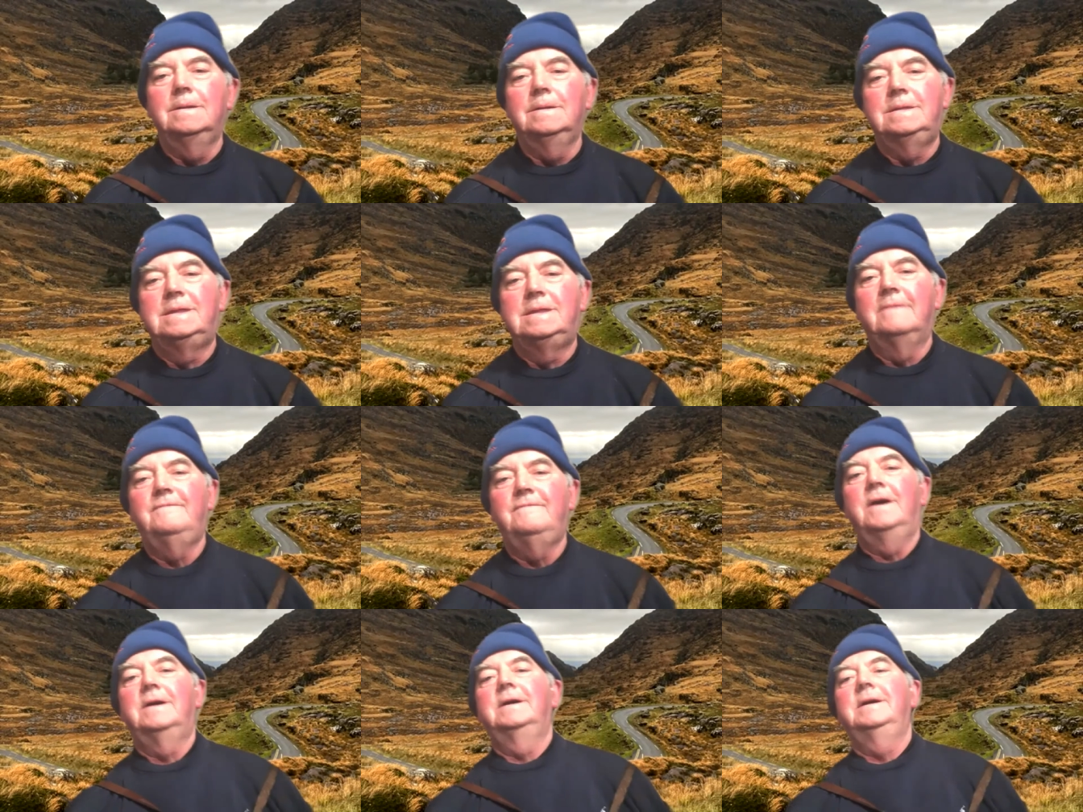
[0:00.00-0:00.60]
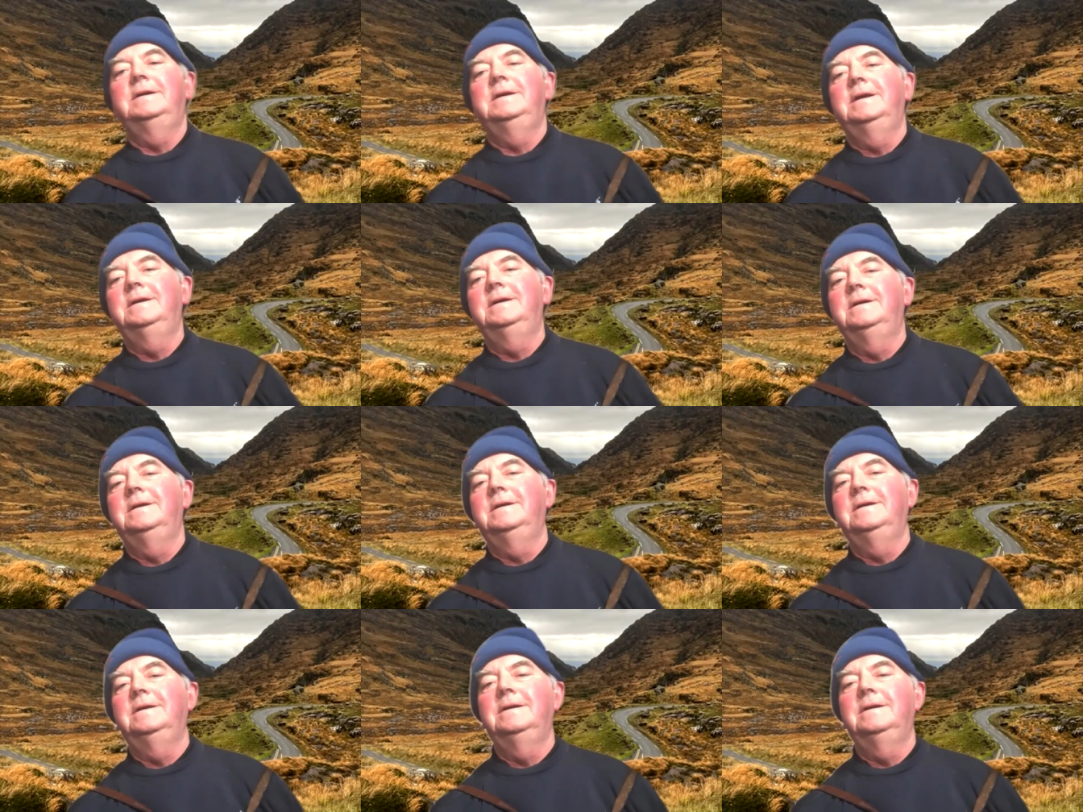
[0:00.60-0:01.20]
can
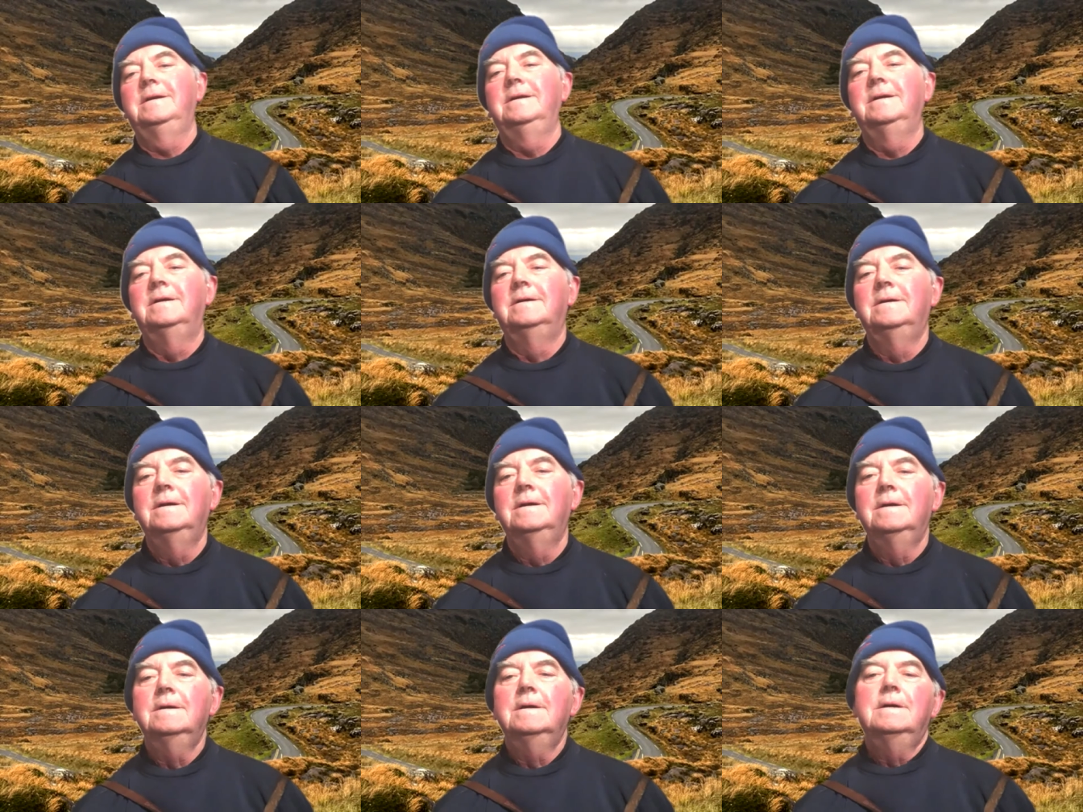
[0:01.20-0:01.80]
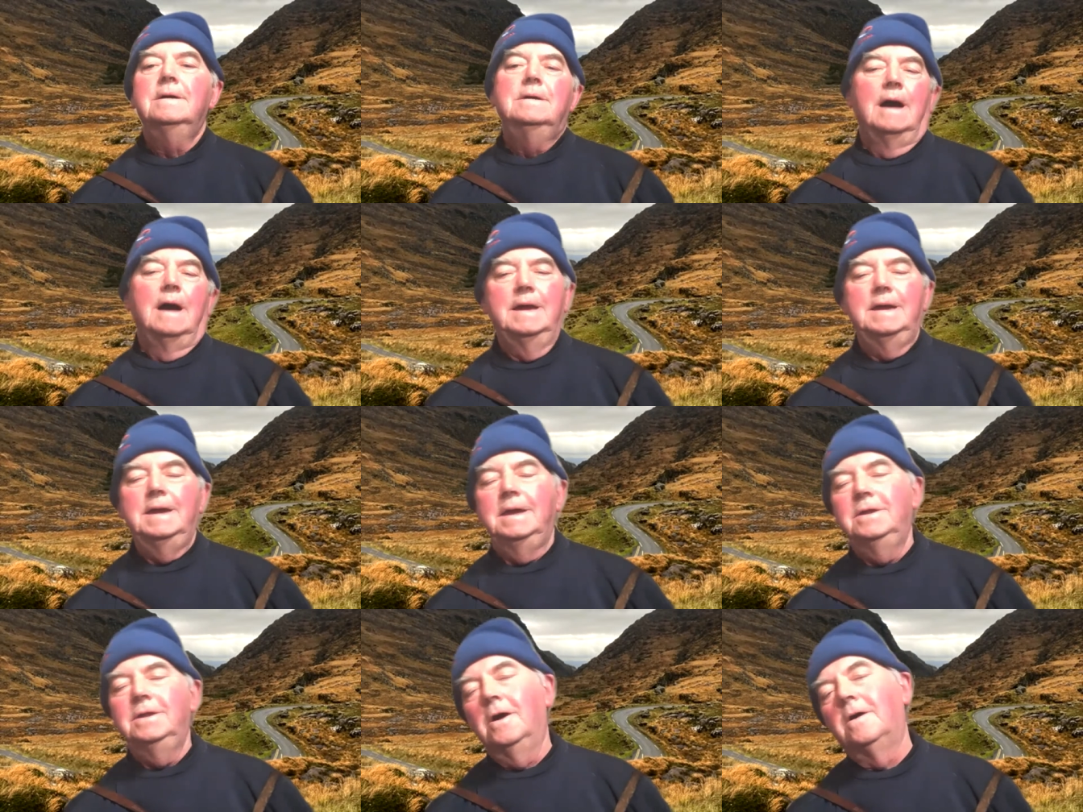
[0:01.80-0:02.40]
play.
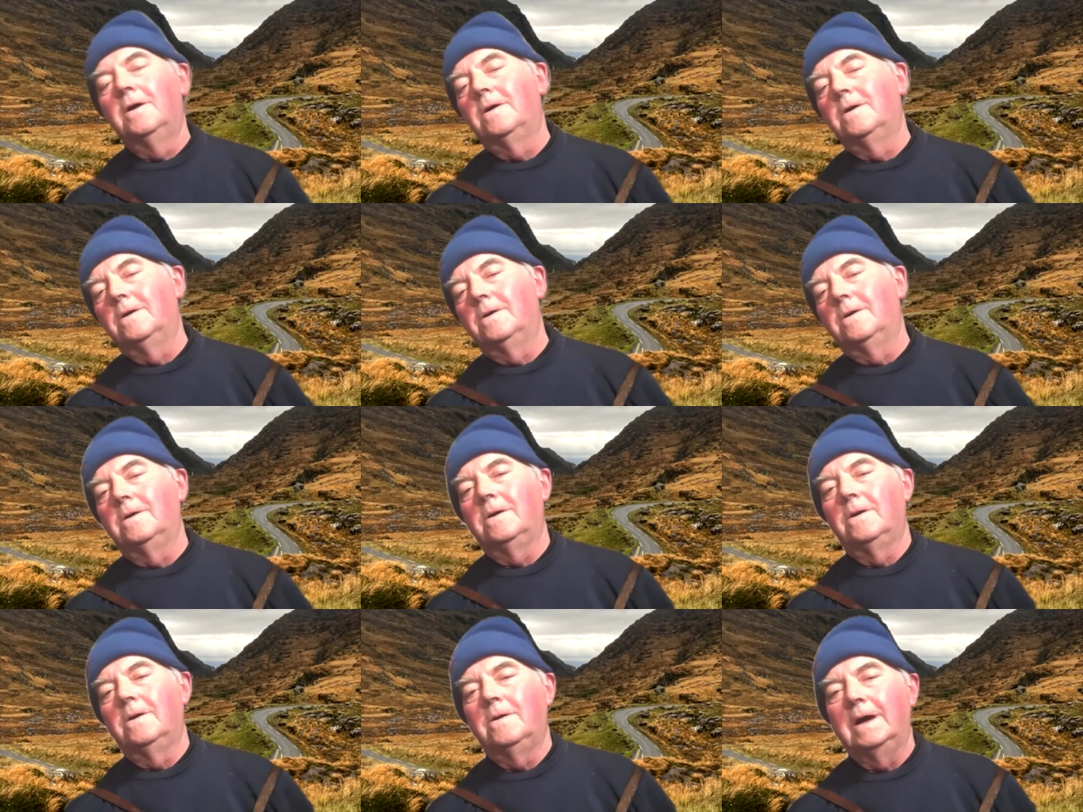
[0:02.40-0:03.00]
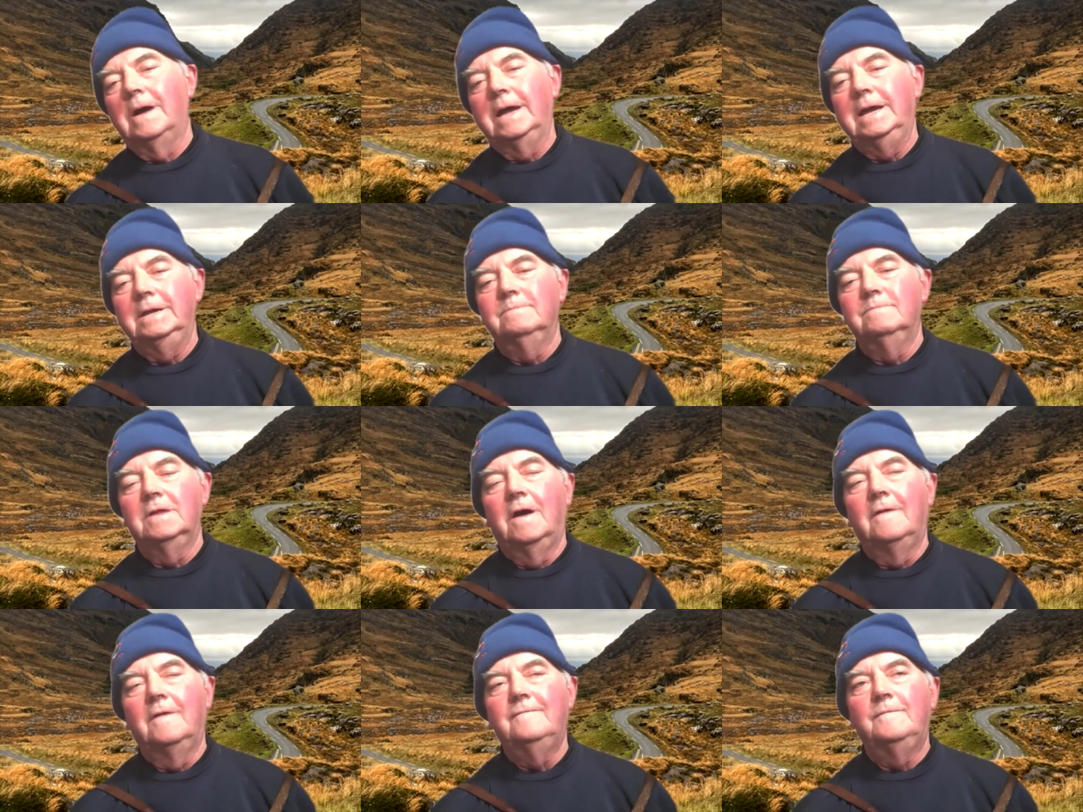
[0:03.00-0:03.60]
I know I
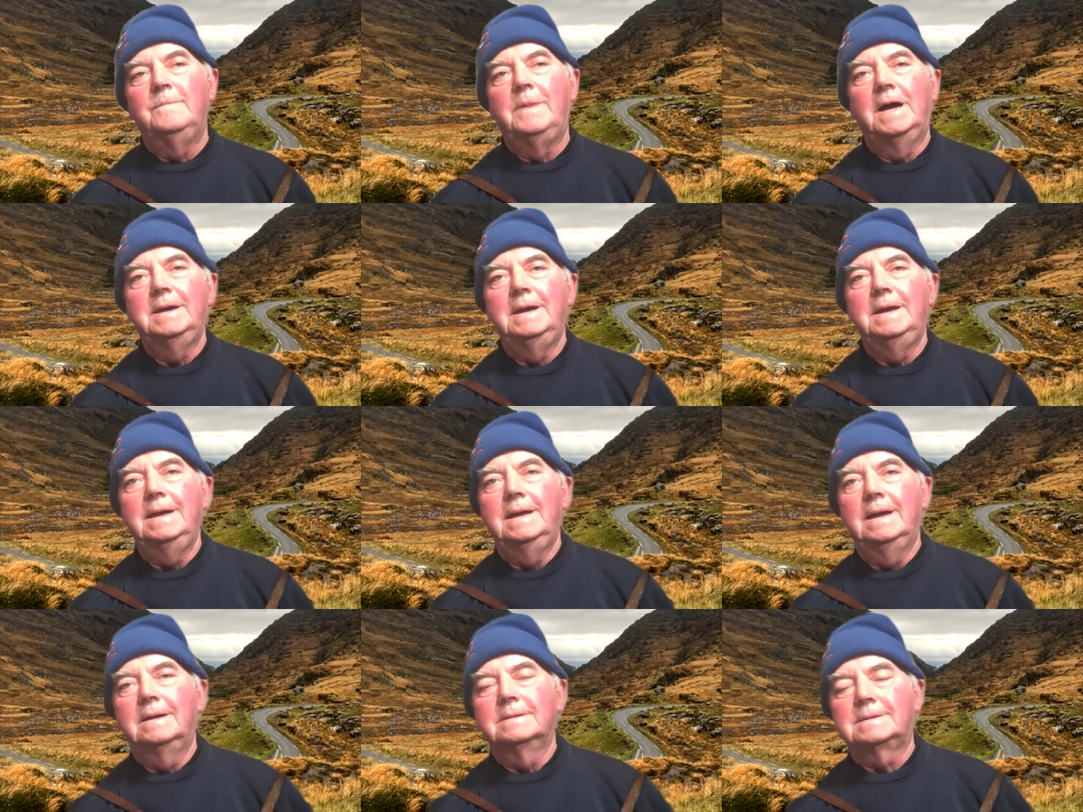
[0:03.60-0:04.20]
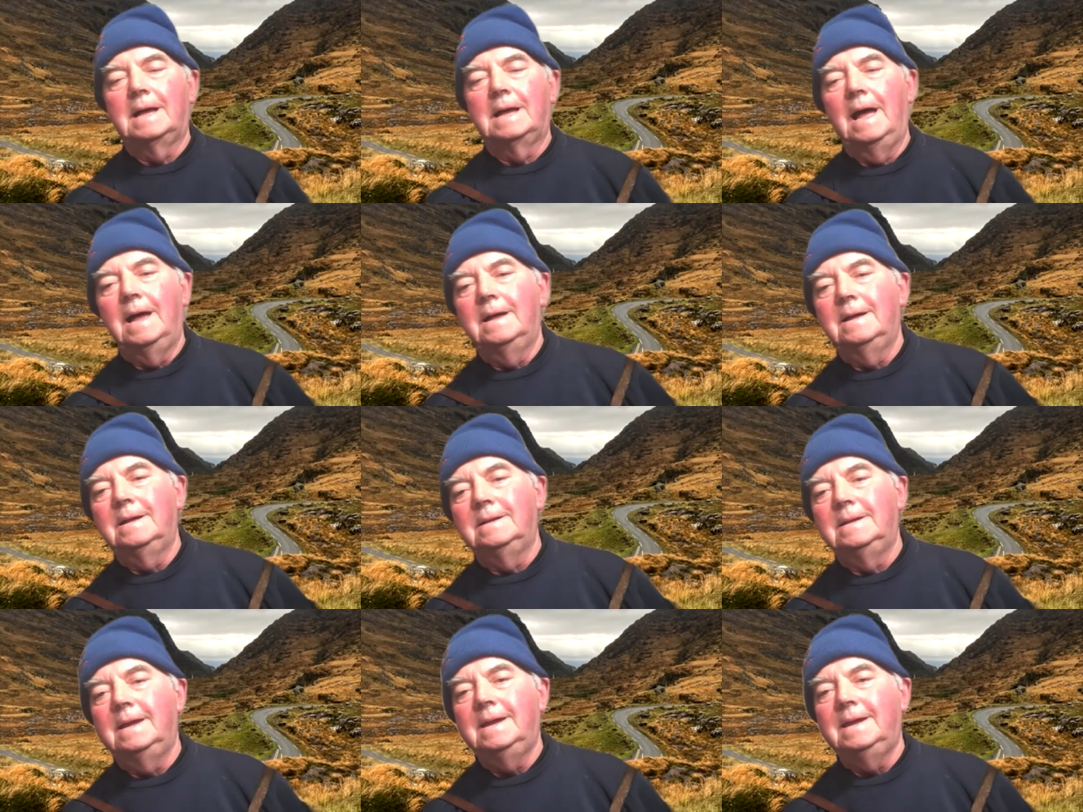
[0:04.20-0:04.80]
love my
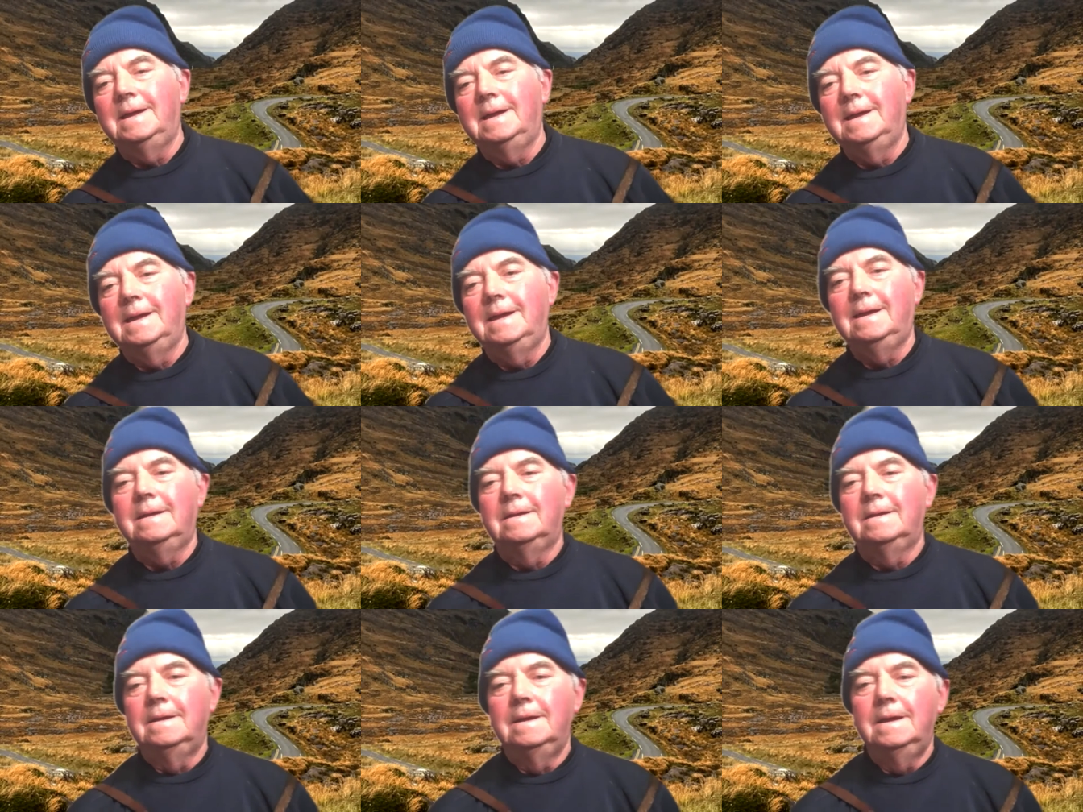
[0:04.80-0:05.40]
Connie.